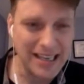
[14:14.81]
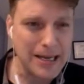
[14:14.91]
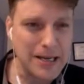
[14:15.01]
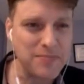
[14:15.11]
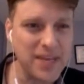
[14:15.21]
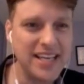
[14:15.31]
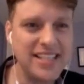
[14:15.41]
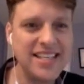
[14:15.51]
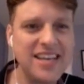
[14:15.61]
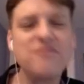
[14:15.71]
Um, and
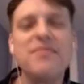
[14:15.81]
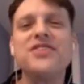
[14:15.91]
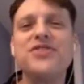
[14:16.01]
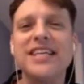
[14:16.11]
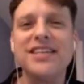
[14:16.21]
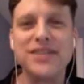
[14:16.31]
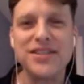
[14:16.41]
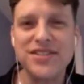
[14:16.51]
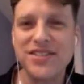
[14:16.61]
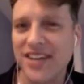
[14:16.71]
instead of mental illness,